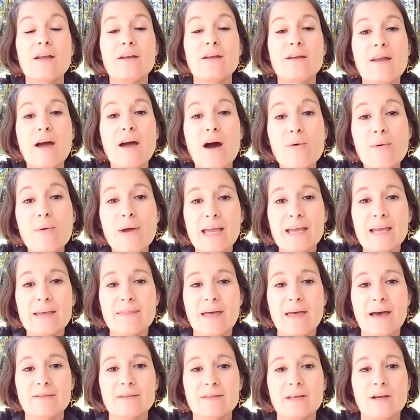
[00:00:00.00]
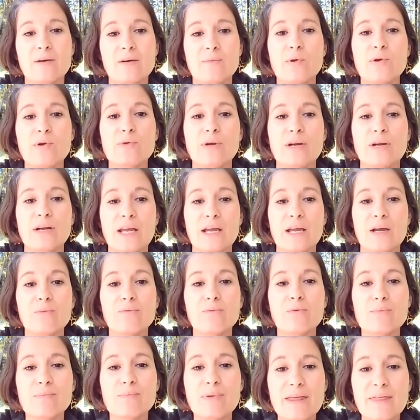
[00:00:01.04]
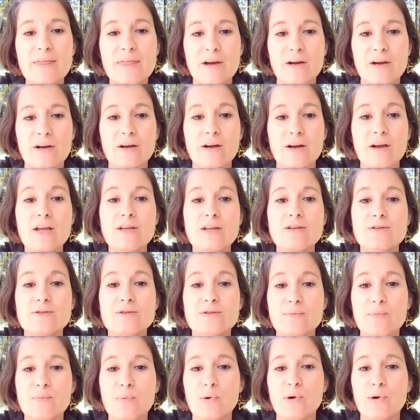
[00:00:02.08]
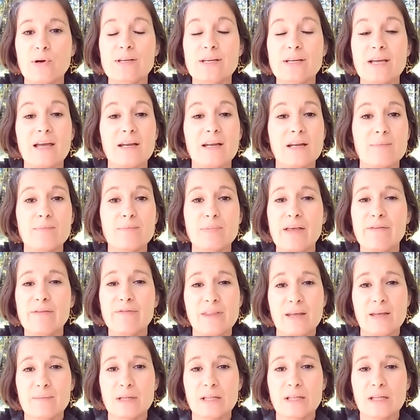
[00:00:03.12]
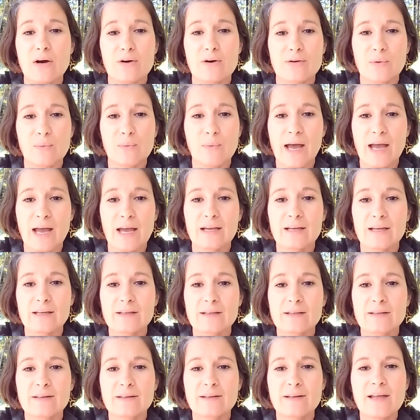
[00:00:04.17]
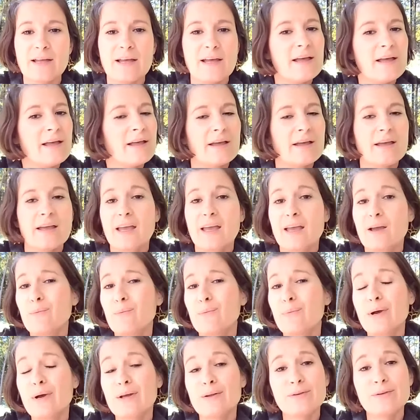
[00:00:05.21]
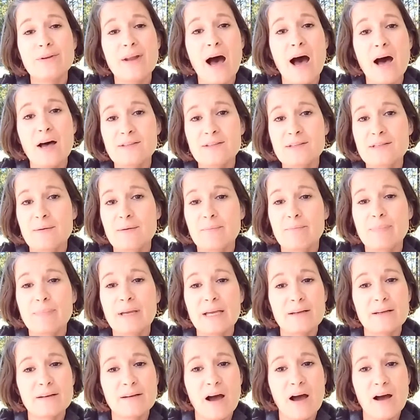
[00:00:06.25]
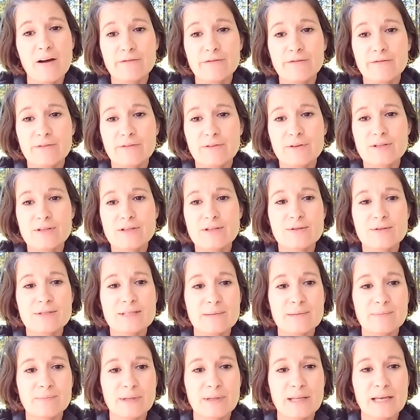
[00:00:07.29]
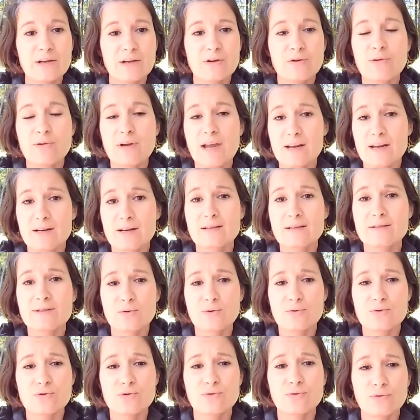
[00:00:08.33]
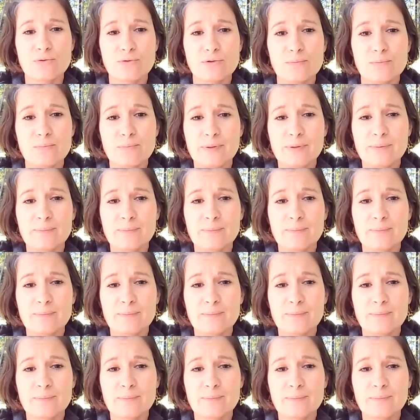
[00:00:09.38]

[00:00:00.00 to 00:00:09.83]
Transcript: knowing that the community will be there to support and uplift them along the way. It will not be enough to simply create a social group.